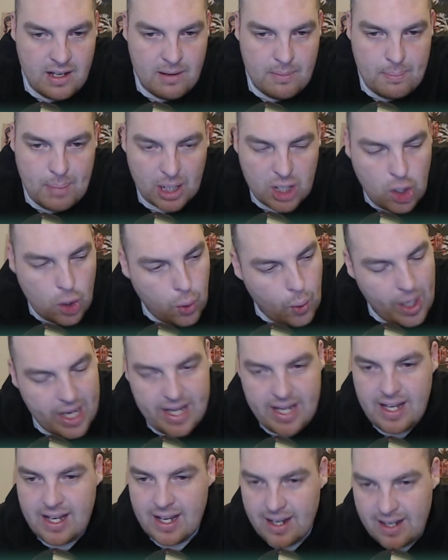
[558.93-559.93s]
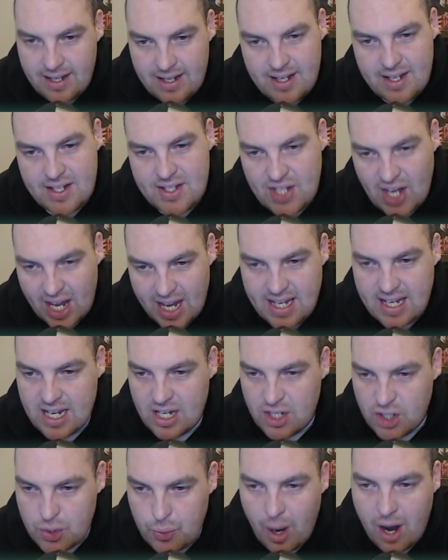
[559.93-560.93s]
Bequee
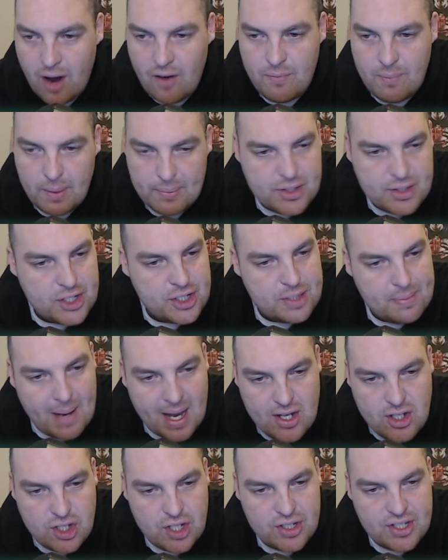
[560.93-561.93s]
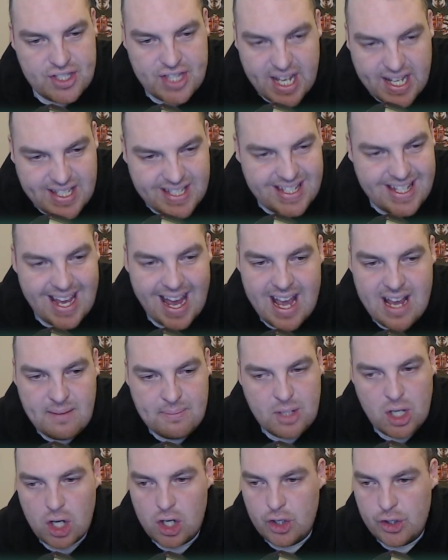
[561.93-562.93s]
taking 12-month suspensions. This game
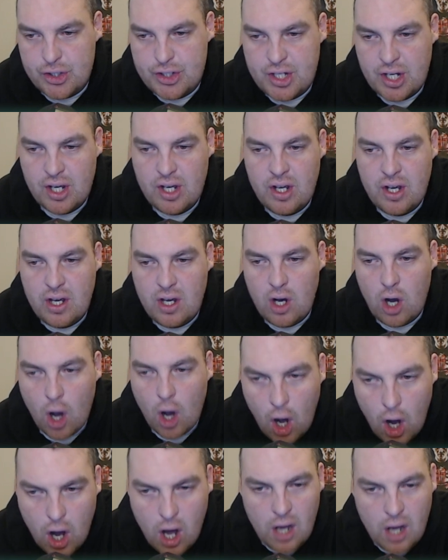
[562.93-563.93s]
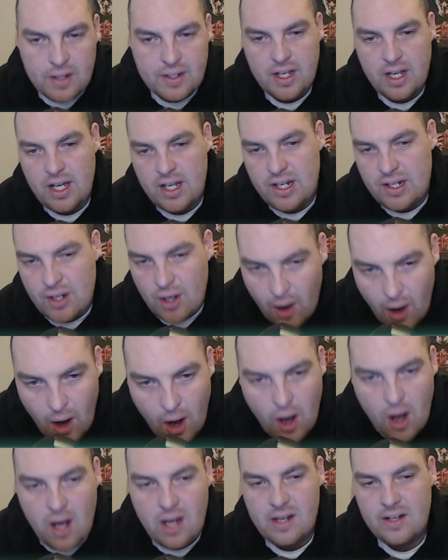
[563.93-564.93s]
goes on and
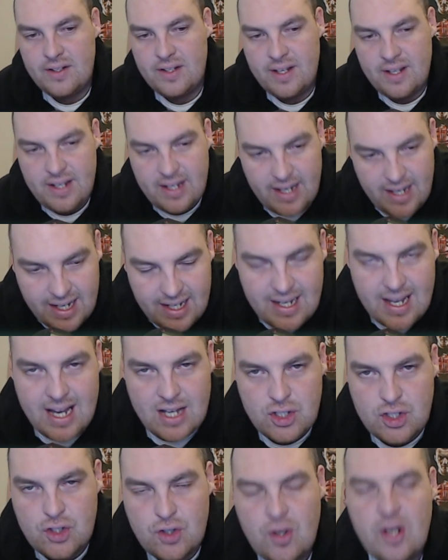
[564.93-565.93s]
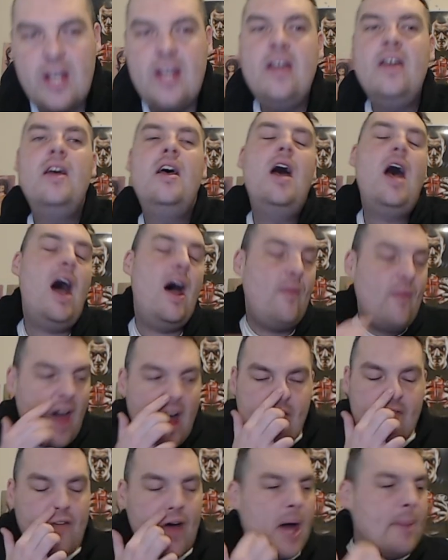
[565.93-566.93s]
on in history. And
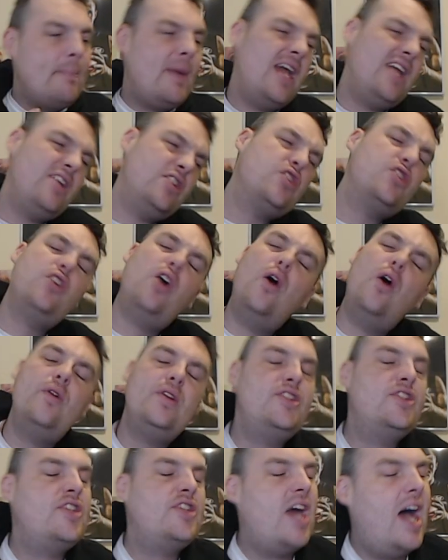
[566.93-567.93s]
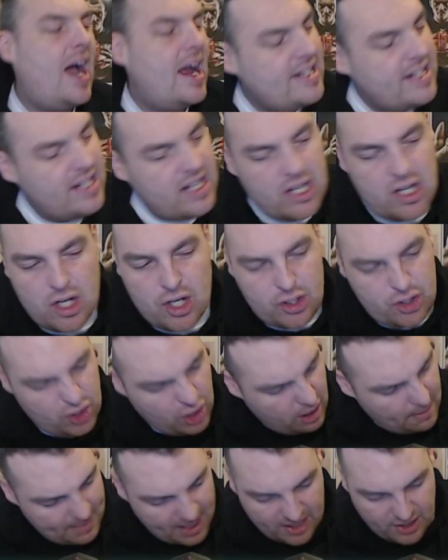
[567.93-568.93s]
their fan base has already started, do you know what
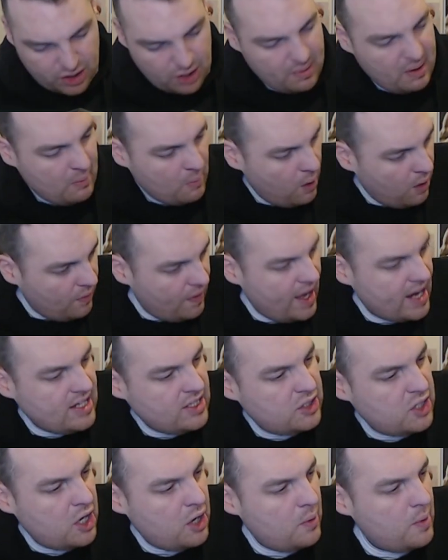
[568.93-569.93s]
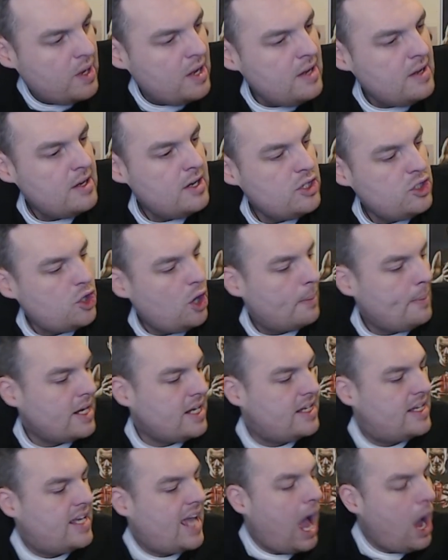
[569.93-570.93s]
I mean? Doing what they do. Do you know what I
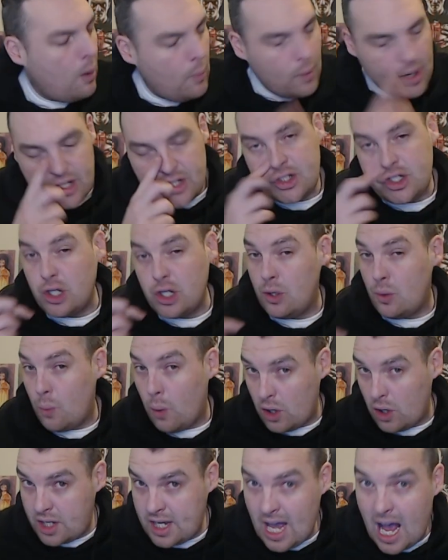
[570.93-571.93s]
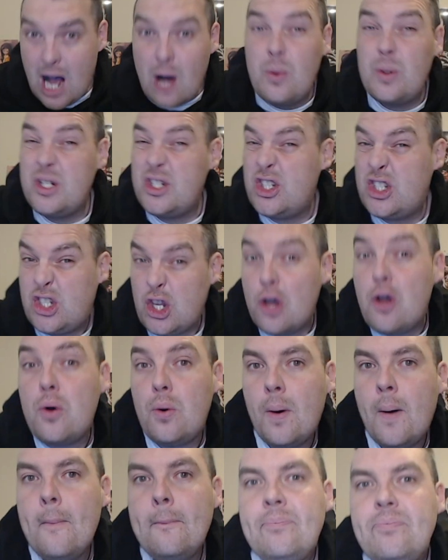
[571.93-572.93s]
mean? Cowards do what cowards do. Do
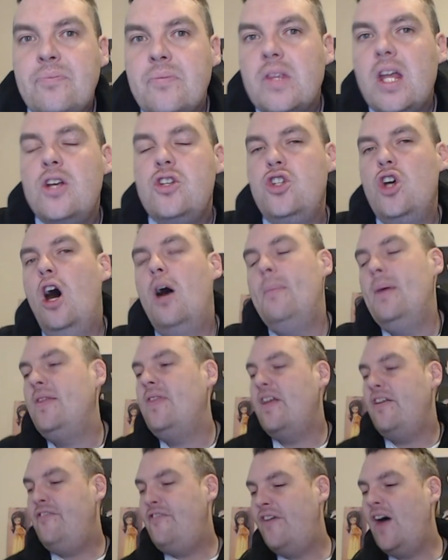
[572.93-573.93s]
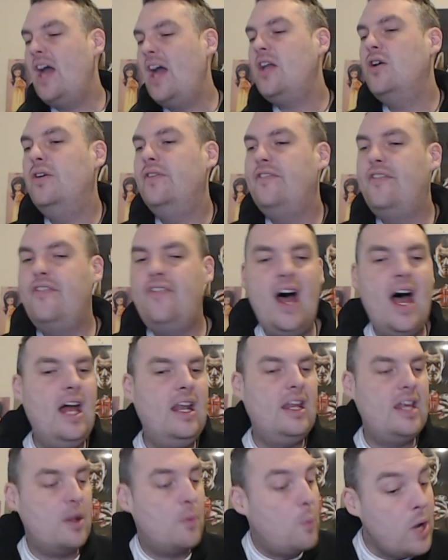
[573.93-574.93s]
you know what I mean? They fight
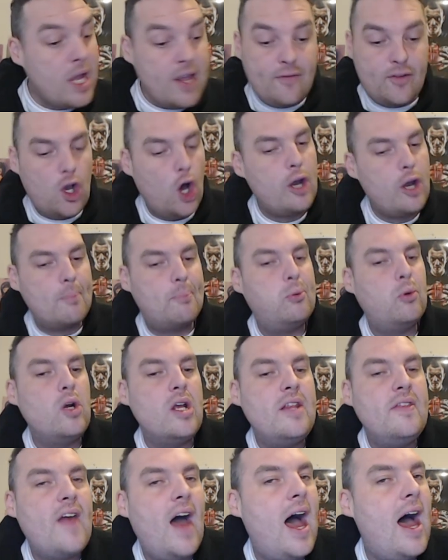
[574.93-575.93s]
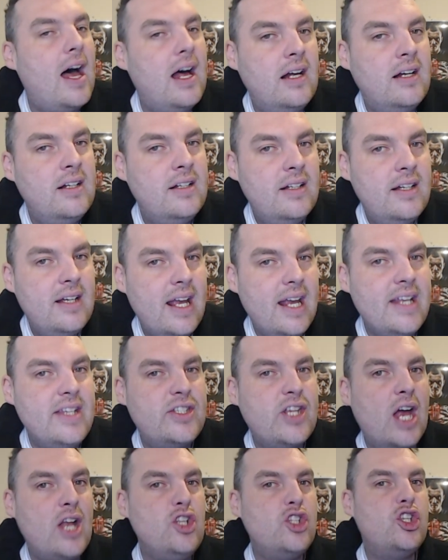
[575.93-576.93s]
unfairly, and we've got to bring that
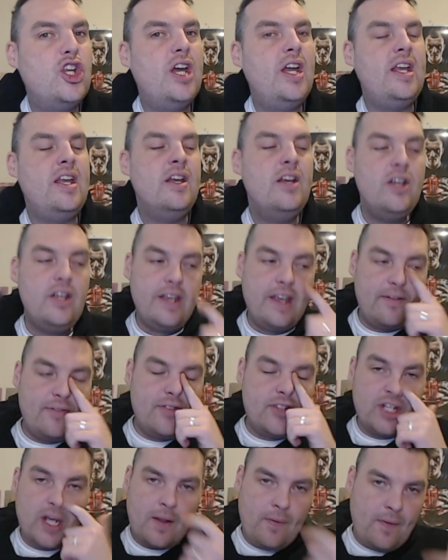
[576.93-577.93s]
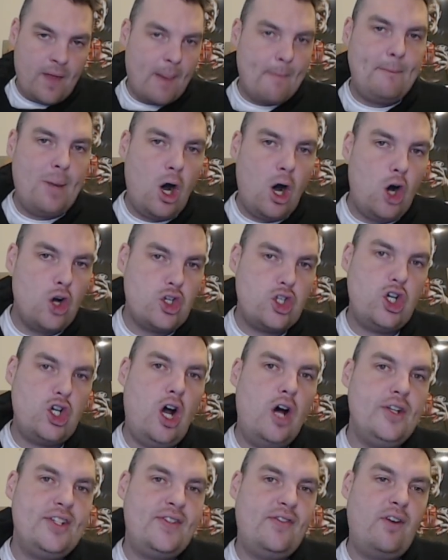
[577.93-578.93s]
intensity. You've seen them pot
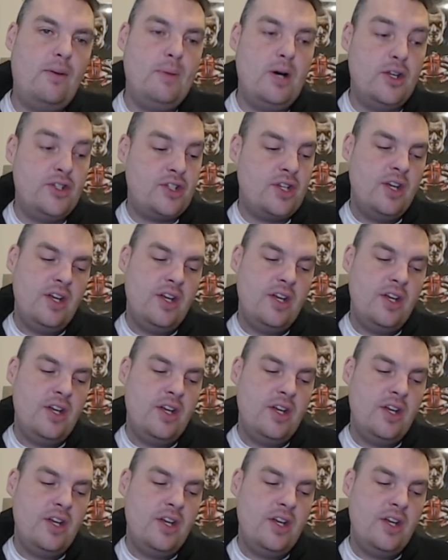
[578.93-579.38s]
shots from us.